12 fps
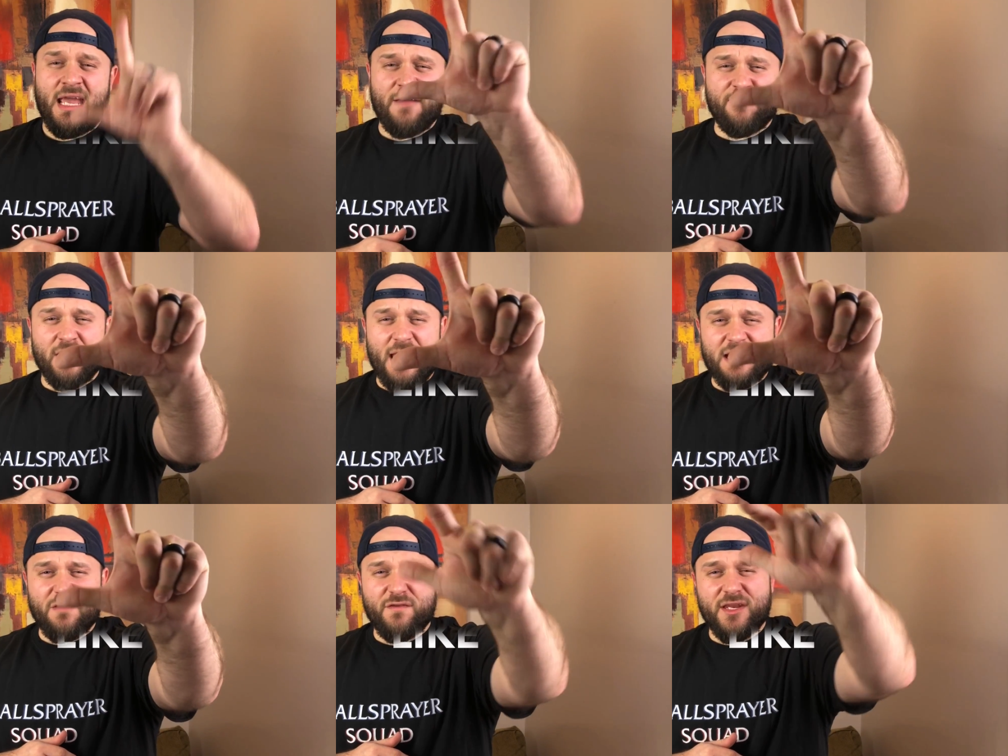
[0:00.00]
If you
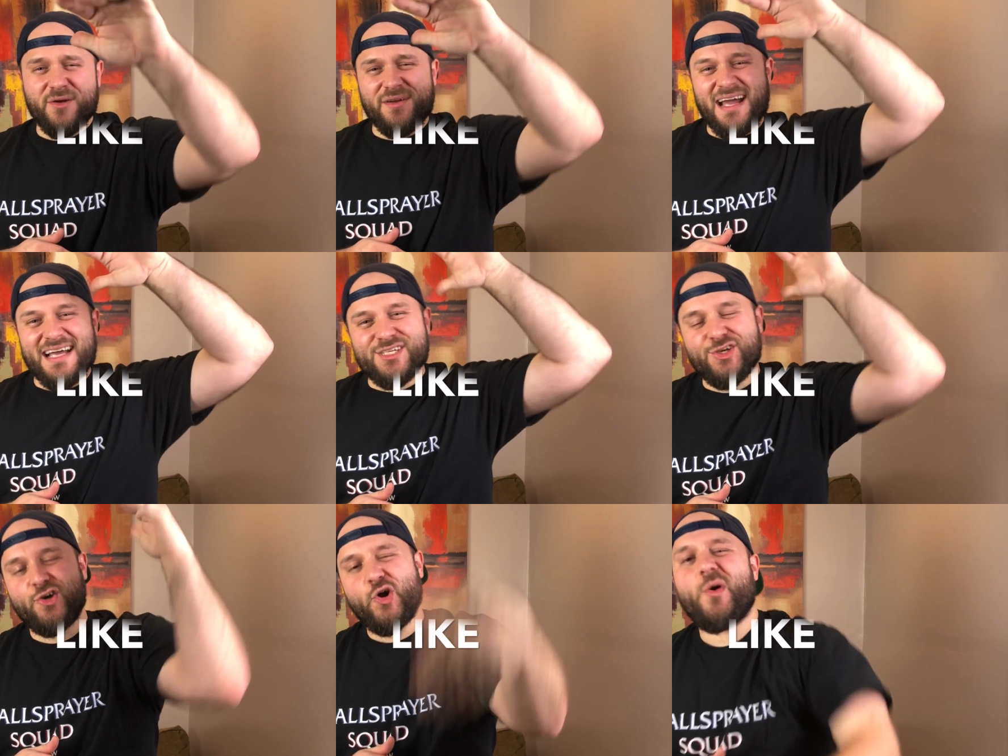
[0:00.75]
like the video,
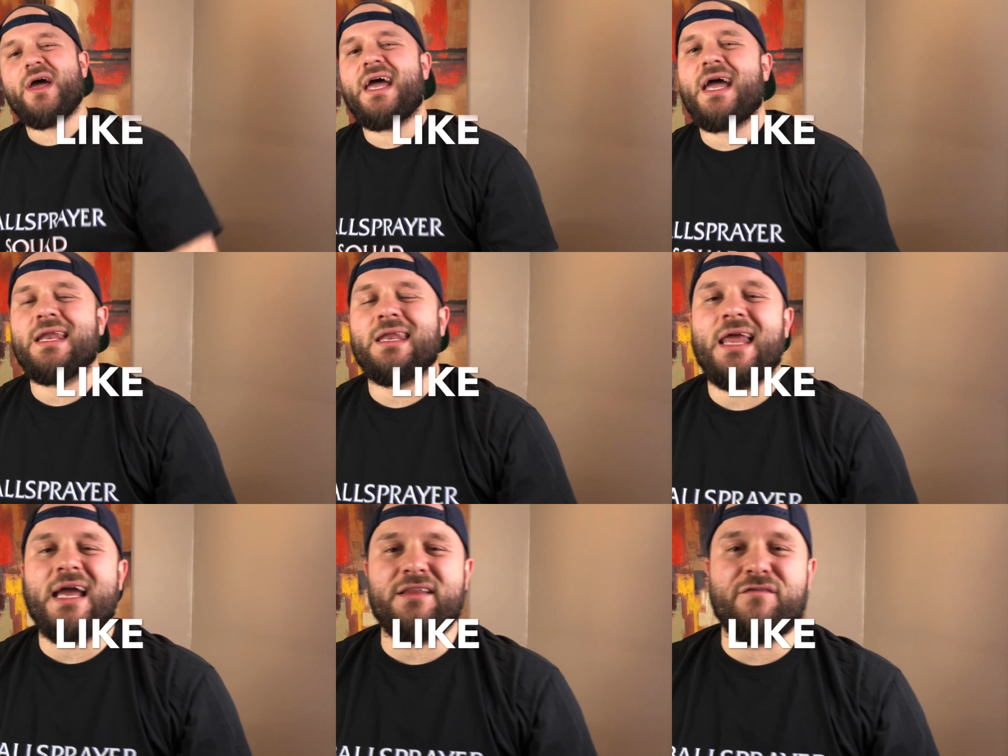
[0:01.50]
guys, go ahead and
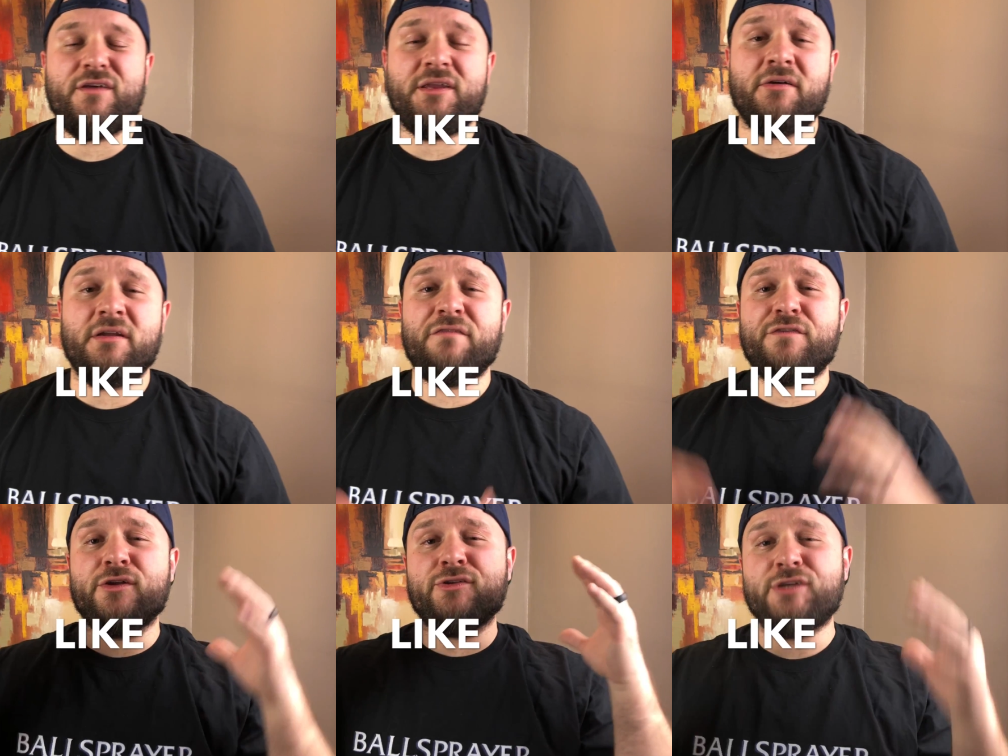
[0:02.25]
like the video. And
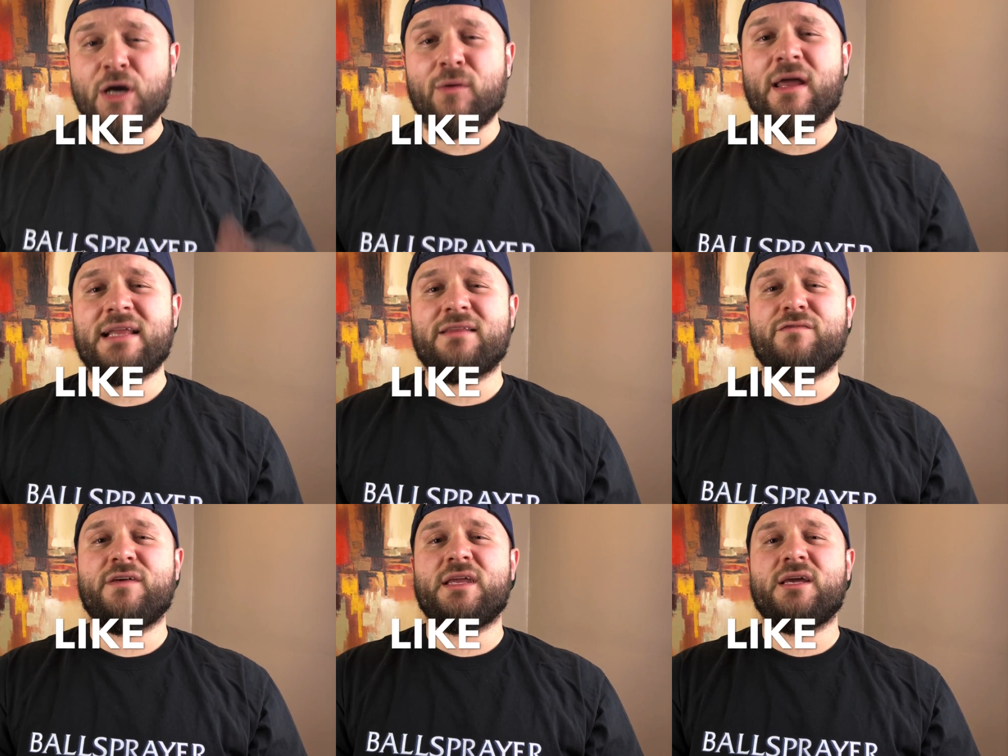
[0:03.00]
if you don't like the
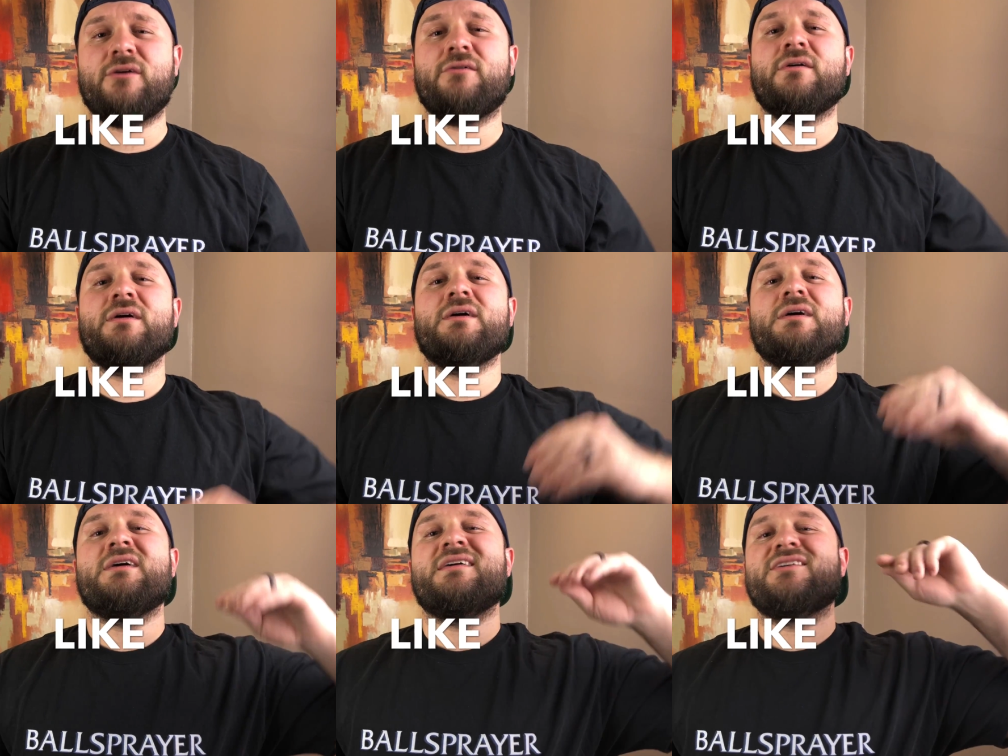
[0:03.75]
video,
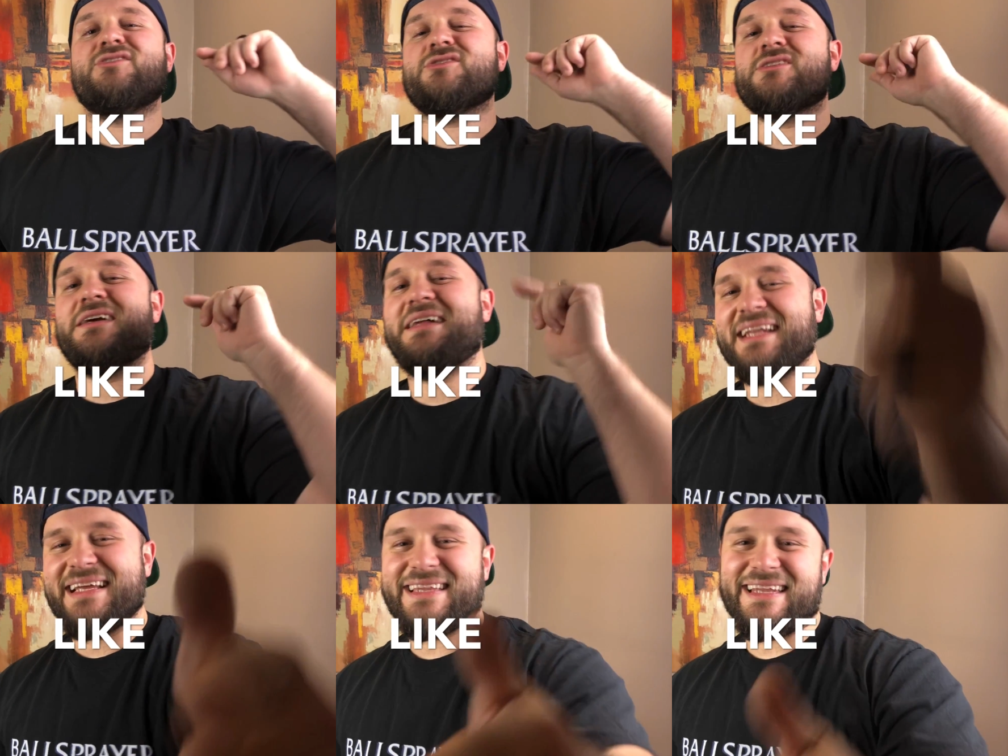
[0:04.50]
just
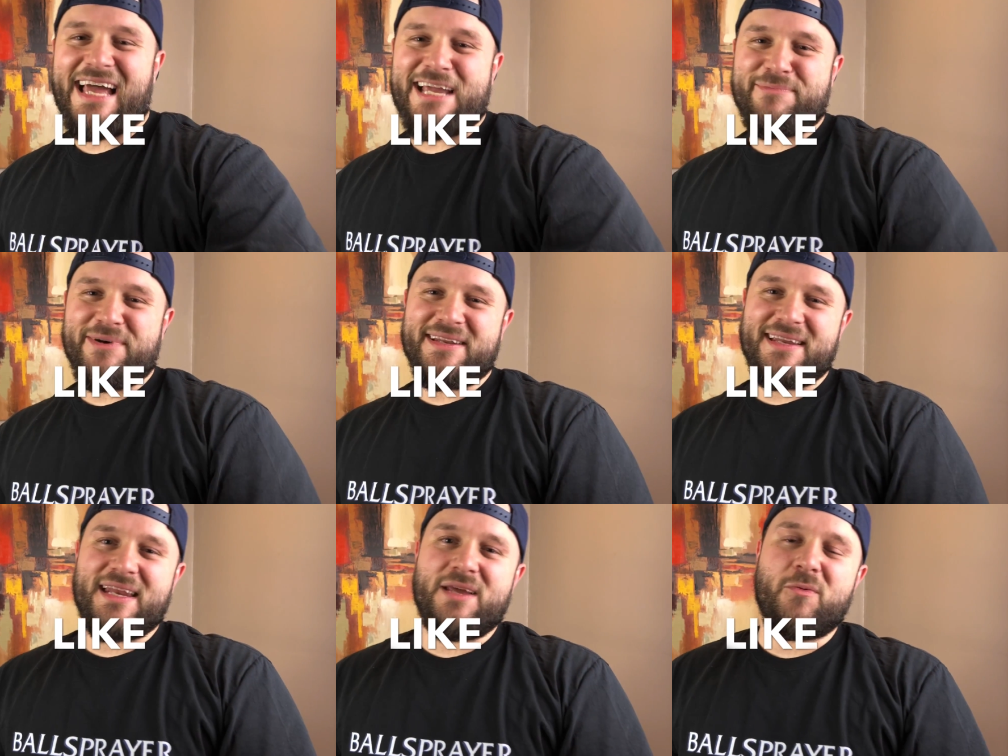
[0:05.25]
click the like
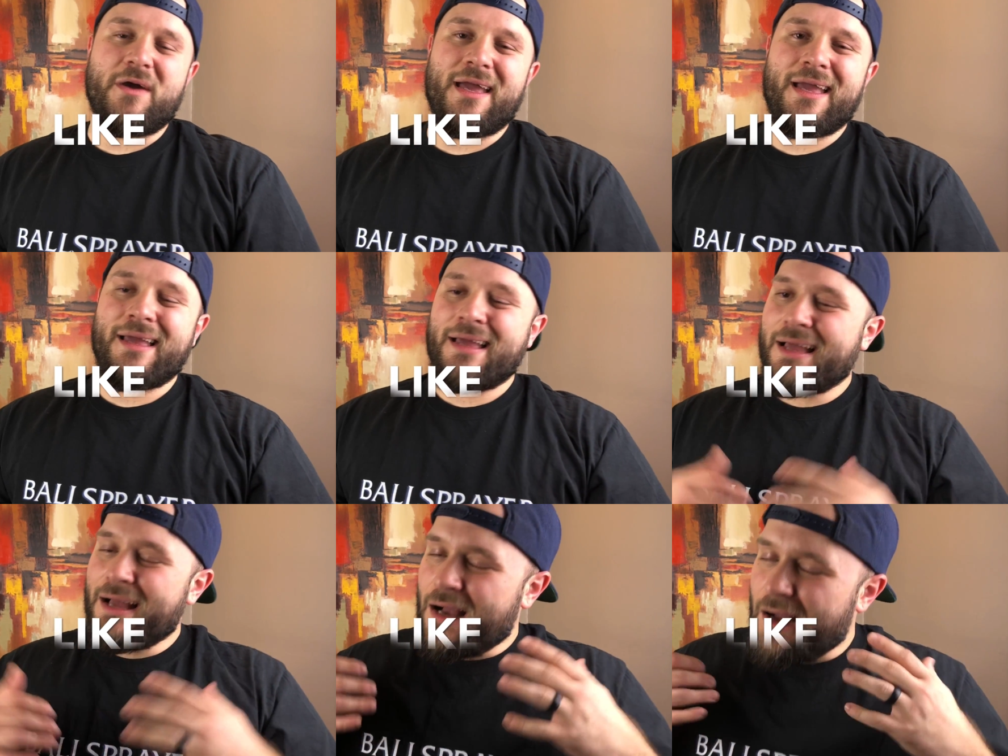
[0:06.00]
button anyway.
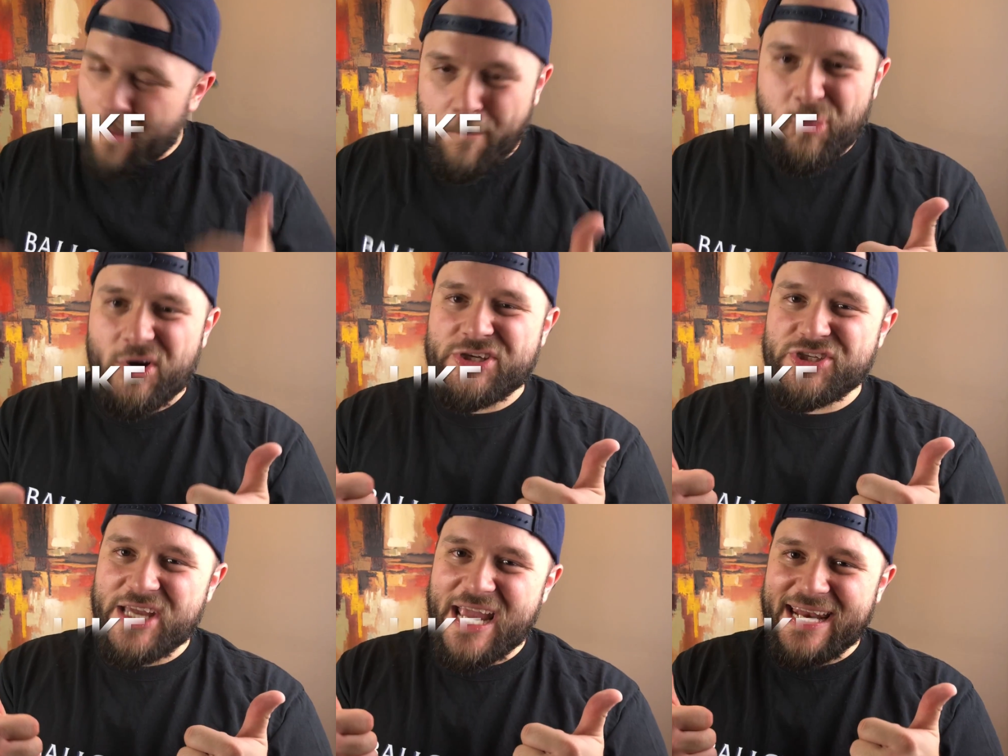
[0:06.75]

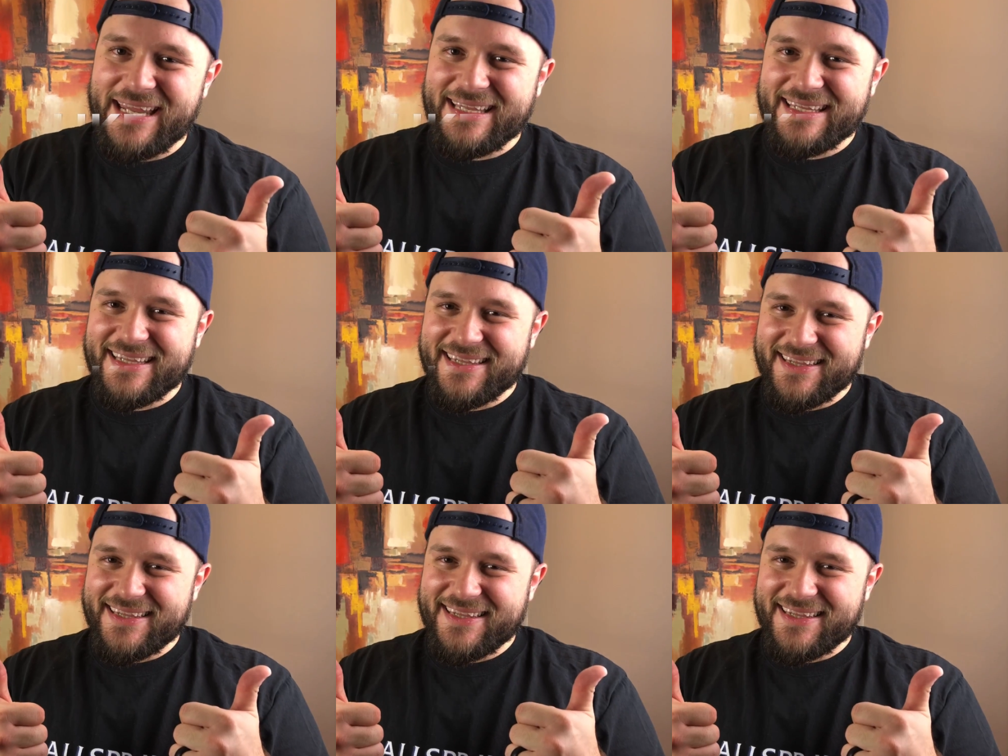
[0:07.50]
Appreciate it.